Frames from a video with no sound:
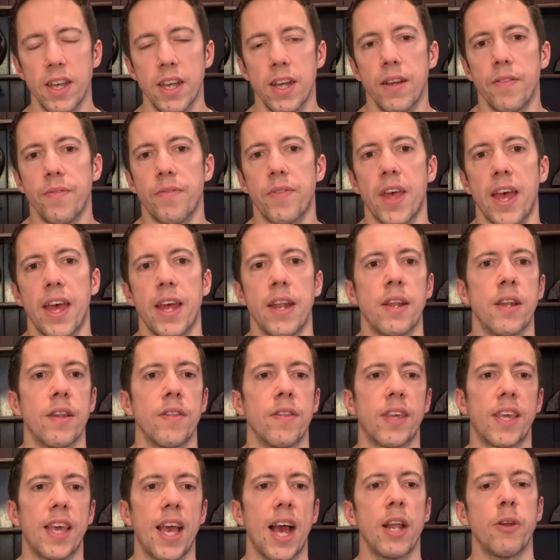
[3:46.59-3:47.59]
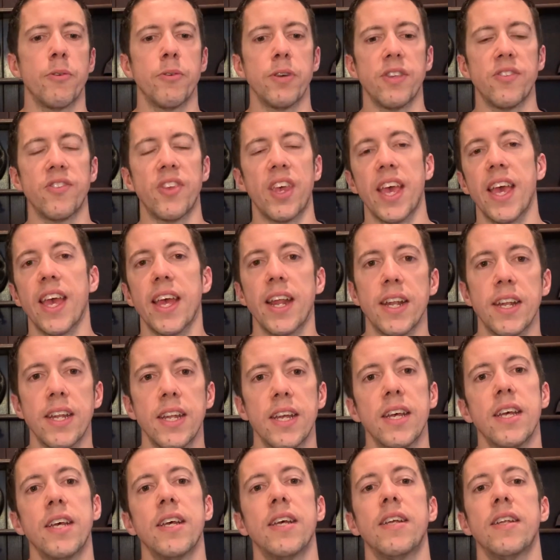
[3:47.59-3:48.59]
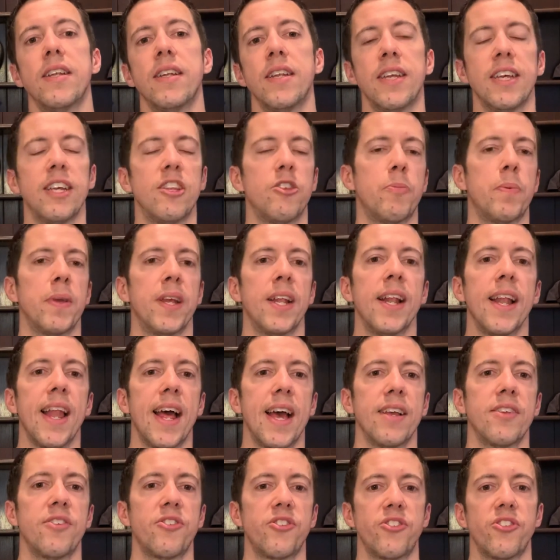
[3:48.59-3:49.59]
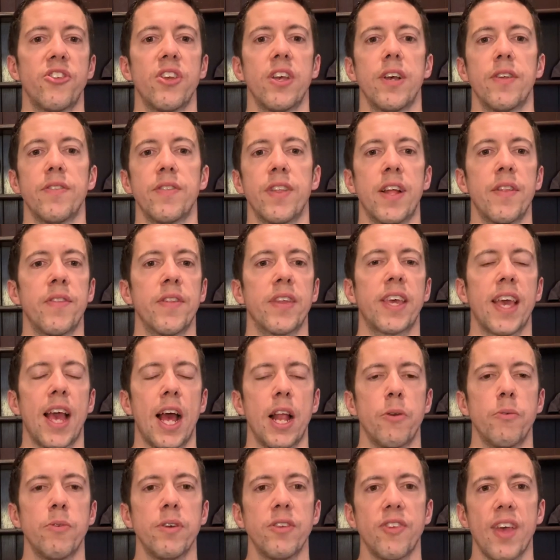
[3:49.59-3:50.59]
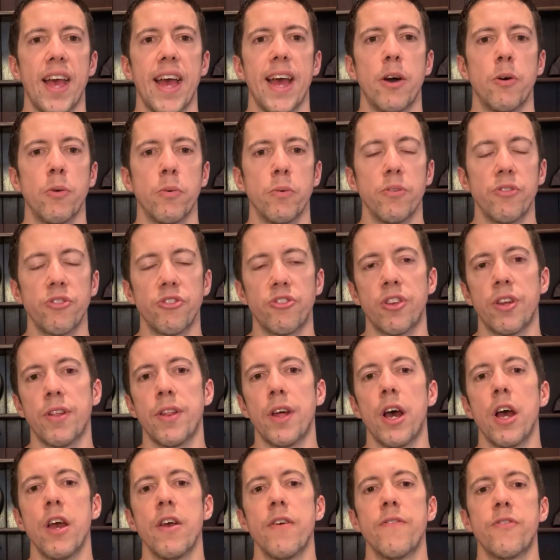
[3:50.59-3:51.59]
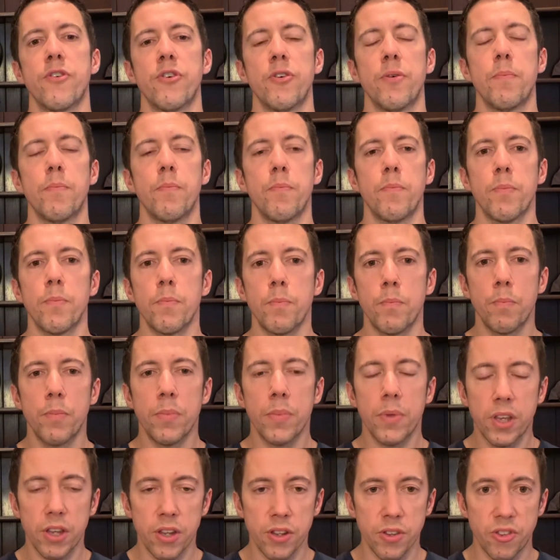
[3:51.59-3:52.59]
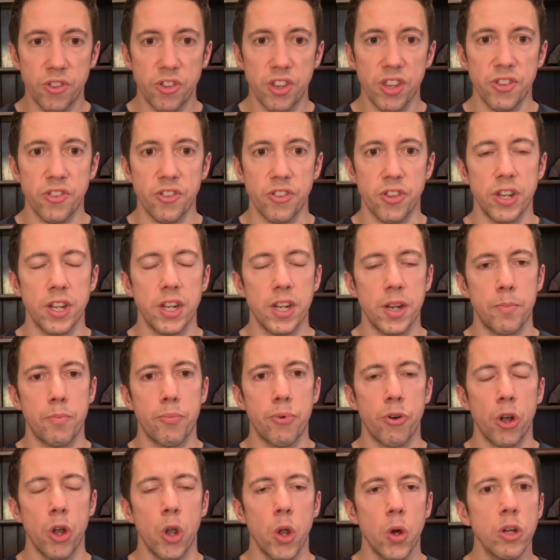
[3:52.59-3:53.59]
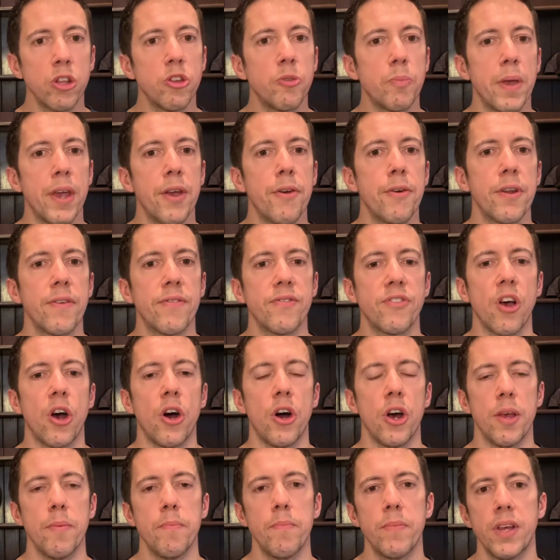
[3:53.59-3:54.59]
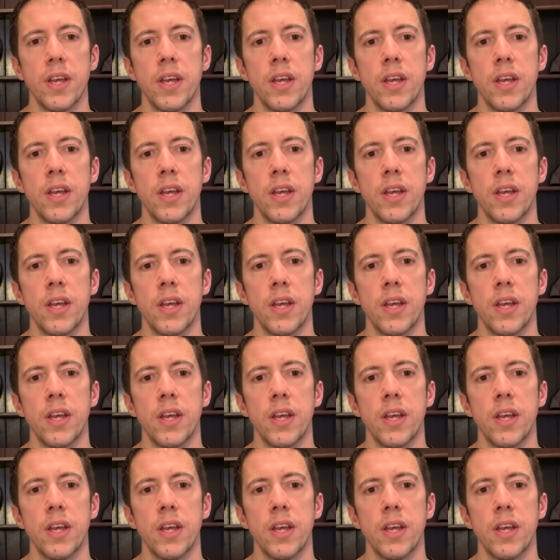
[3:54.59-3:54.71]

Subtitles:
then the calories in need to be less than the calories out, so that over a consistent and prolonged period of time,